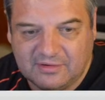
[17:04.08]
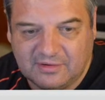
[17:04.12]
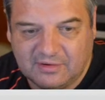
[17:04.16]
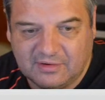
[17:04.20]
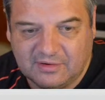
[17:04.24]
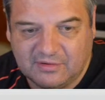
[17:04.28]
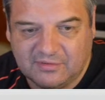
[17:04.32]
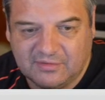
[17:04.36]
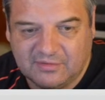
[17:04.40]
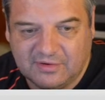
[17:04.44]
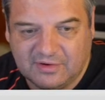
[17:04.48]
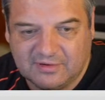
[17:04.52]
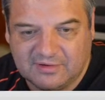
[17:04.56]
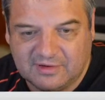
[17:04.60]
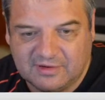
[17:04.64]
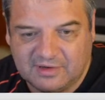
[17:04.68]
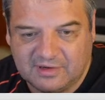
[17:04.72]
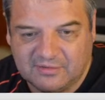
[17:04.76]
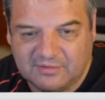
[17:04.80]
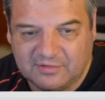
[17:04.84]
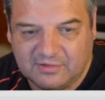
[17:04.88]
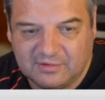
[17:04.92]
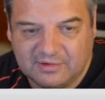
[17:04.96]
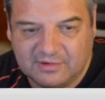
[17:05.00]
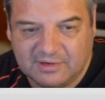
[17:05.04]
on the first
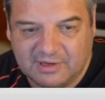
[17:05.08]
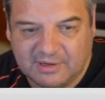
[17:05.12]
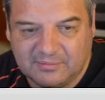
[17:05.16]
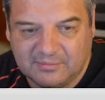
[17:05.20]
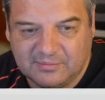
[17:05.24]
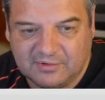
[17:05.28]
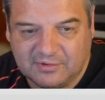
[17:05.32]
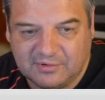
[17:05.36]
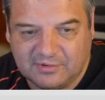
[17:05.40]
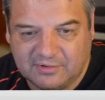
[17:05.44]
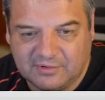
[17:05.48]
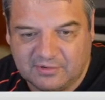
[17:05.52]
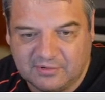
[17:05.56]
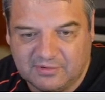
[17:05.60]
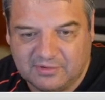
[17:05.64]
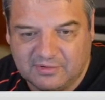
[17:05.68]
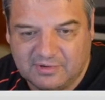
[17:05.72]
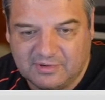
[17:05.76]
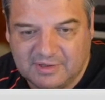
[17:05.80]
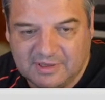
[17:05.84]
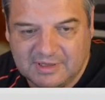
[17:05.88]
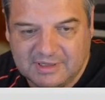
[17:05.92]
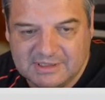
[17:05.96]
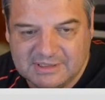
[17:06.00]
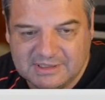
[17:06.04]
level and up to
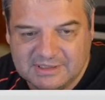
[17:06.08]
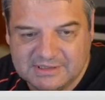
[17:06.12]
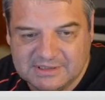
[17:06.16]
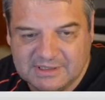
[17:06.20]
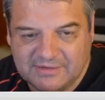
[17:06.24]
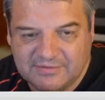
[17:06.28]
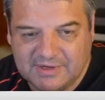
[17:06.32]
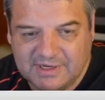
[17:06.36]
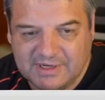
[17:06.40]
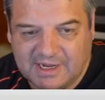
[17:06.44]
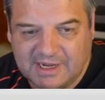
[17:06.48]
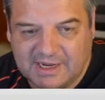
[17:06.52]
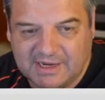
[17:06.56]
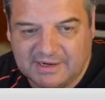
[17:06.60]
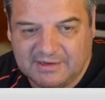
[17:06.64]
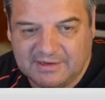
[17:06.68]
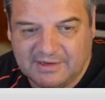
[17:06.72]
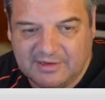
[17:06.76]
78.